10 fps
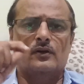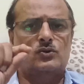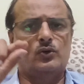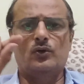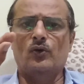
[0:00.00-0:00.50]

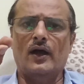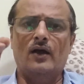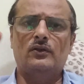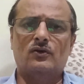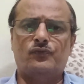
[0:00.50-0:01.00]
So you
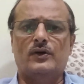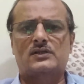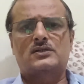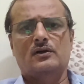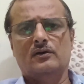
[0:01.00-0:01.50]
have the
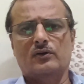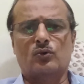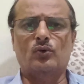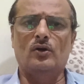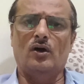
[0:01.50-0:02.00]
first
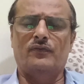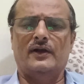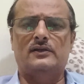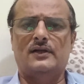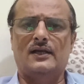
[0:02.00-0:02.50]
rule
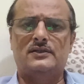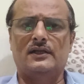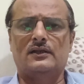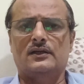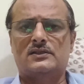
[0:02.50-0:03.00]
of
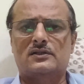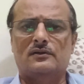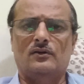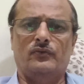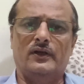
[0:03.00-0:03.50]
analyzing
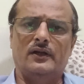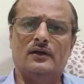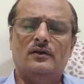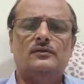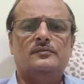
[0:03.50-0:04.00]
this
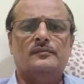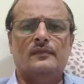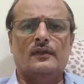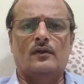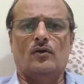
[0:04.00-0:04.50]
virya
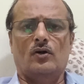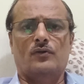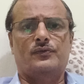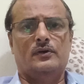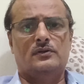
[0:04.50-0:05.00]

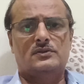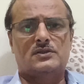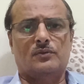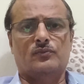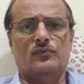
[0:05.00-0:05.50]
of
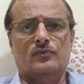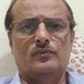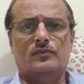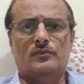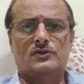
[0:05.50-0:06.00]
some
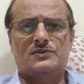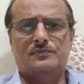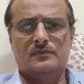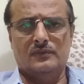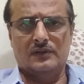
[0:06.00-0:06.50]

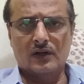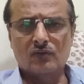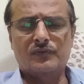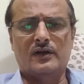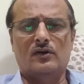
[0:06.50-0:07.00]

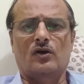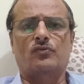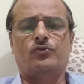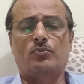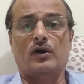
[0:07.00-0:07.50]
dravya or
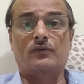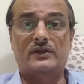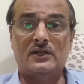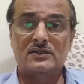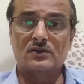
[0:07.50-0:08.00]
fruit product
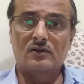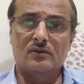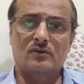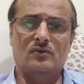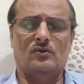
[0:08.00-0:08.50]
which is
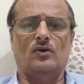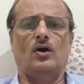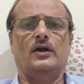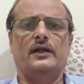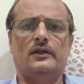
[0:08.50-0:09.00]

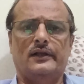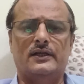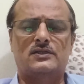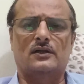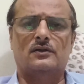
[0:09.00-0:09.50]
hot in
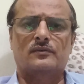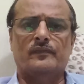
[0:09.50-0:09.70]
nature.